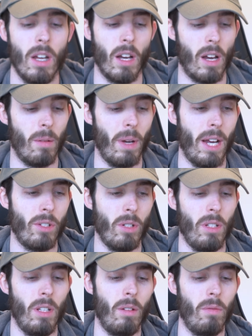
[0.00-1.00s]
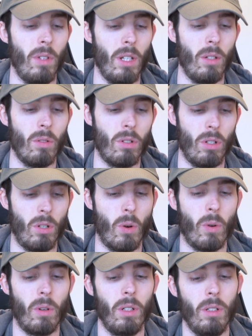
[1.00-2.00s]
I actually did a video
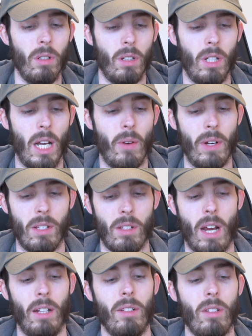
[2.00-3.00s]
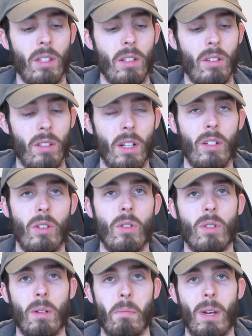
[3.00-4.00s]
tutorial on how I silence these sticks
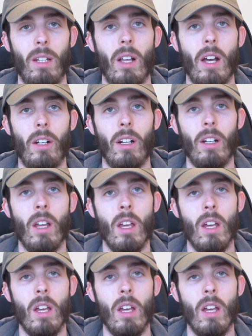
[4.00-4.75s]
using bed liner.